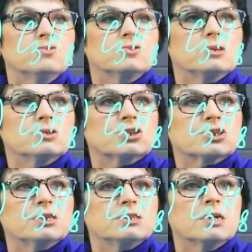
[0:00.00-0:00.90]
6.
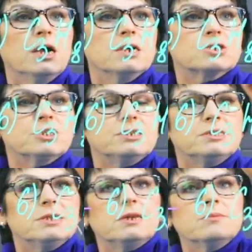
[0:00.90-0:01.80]
6
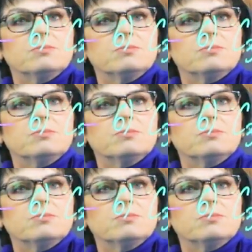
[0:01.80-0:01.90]
divided by